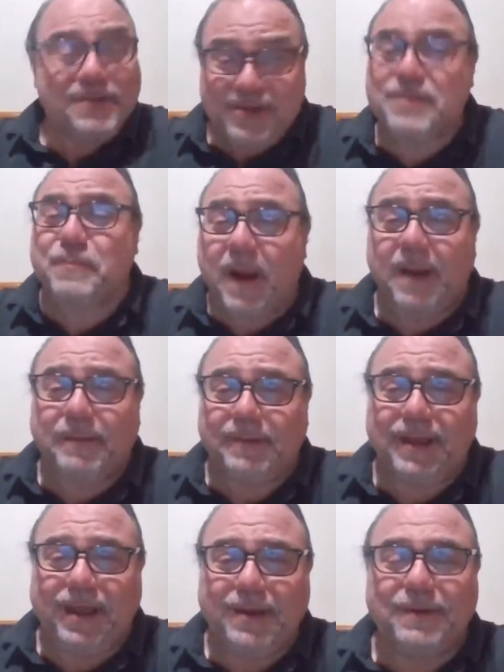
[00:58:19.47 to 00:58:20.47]
Just
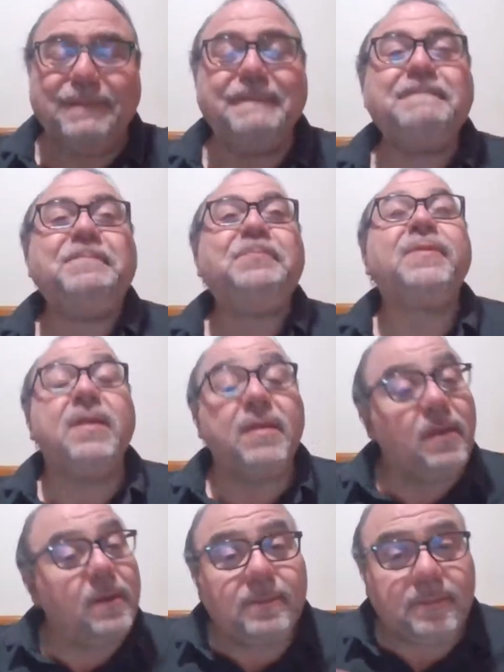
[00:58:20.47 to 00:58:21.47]
probably you.
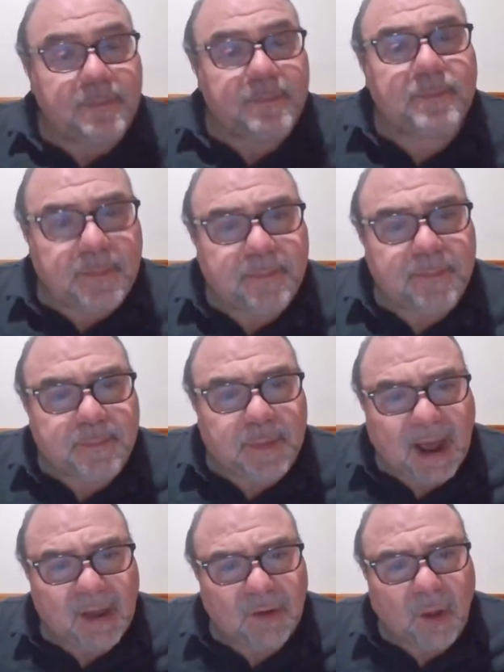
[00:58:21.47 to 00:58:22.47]

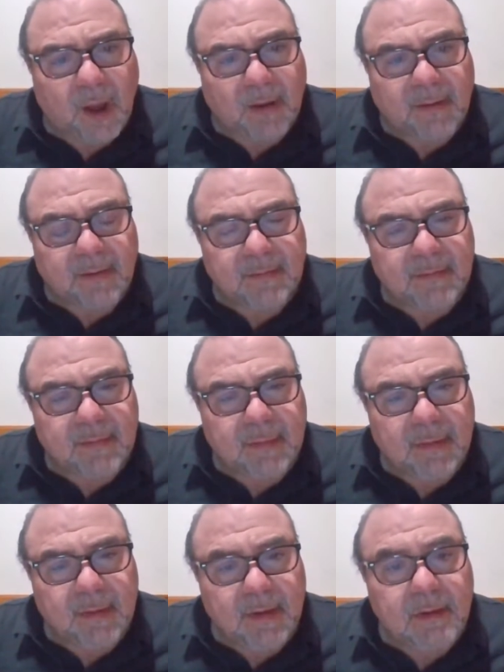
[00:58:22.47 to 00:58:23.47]
But how long?
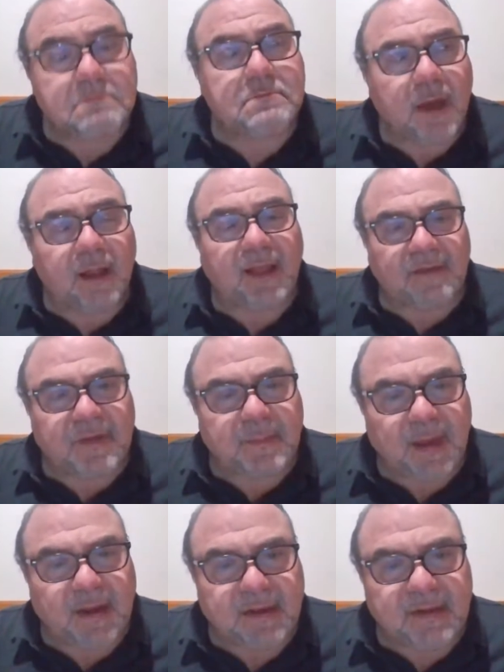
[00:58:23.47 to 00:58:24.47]
11
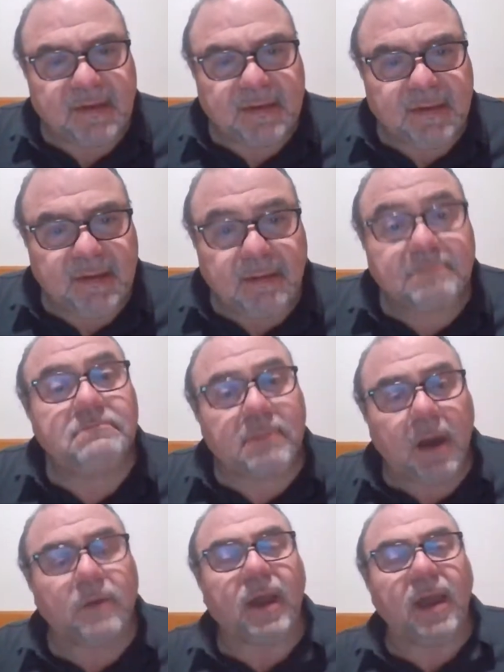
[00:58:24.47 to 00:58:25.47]
minutes.
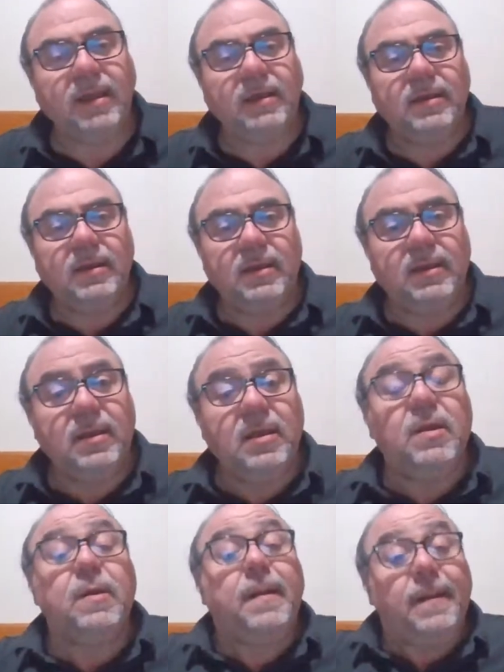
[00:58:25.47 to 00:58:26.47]
Okay.
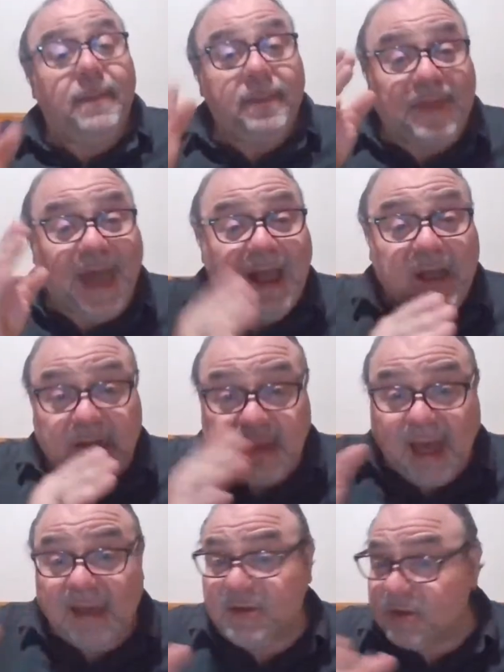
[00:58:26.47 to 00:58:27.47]
That
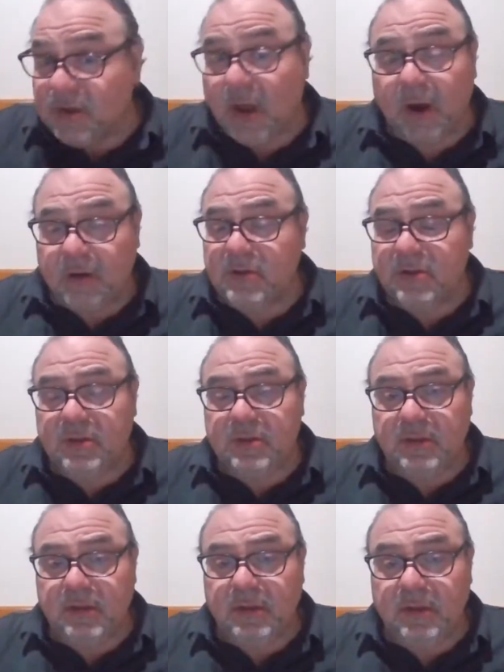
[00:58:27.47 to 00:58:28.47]
clock starts
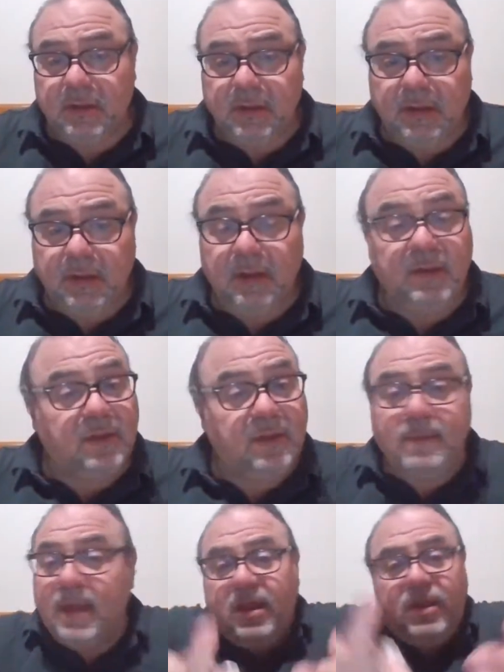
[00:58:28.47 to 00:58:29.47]
the
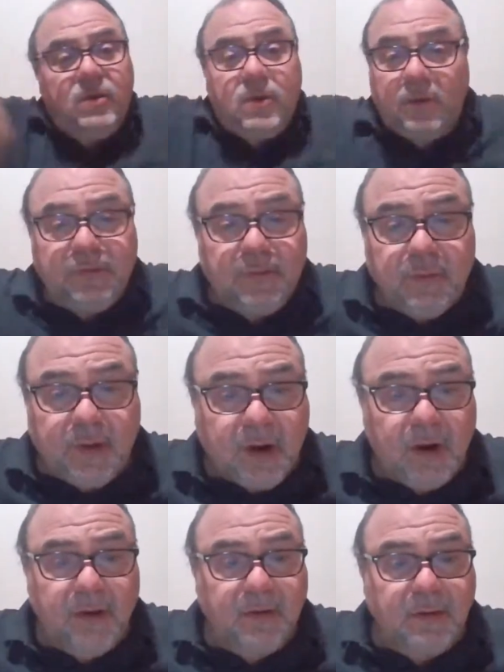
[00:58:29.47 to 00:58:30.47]
minute you go through the
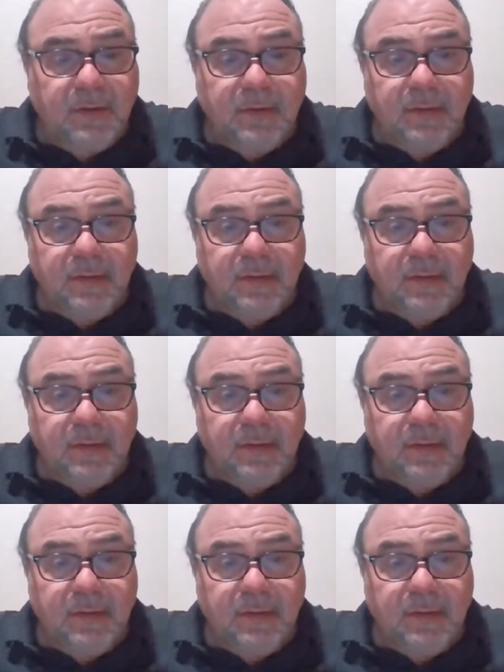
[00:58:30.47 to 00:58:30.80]
curtain.